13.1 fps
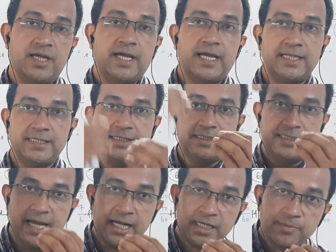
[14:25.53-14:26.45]
And
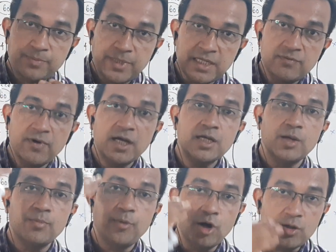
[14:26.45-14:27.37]
that
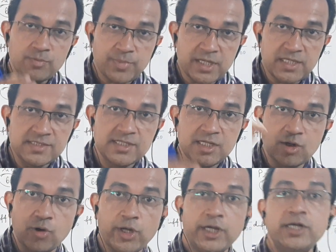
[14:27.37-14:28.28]
P1 upon
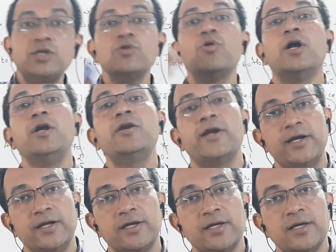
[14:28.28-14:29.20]
P0 into
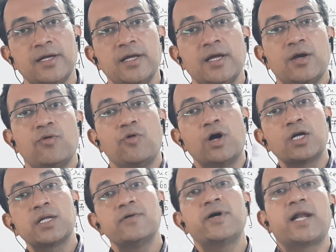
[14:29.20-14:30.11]
100,
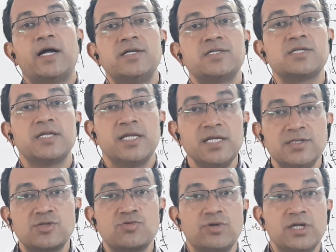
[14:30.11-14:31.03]
whatever answer
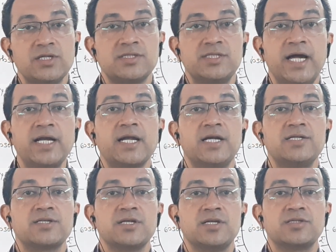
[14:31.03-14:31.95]
is, students,
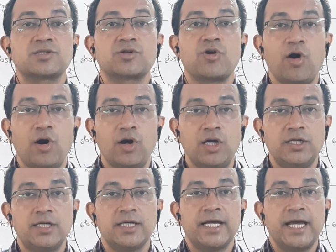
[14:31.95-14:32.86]
that answer is called
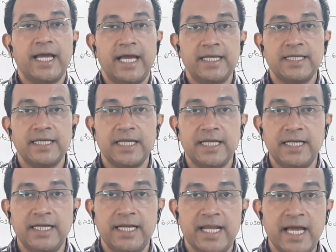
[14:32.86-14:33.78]
an
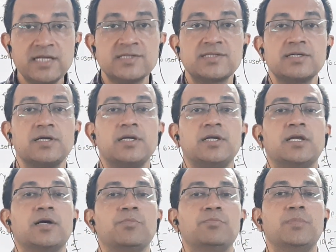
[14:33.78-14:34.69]
index
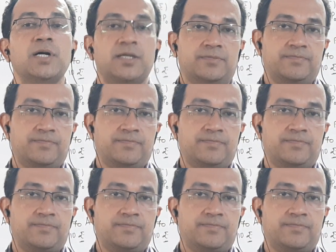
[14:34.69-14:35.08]
number.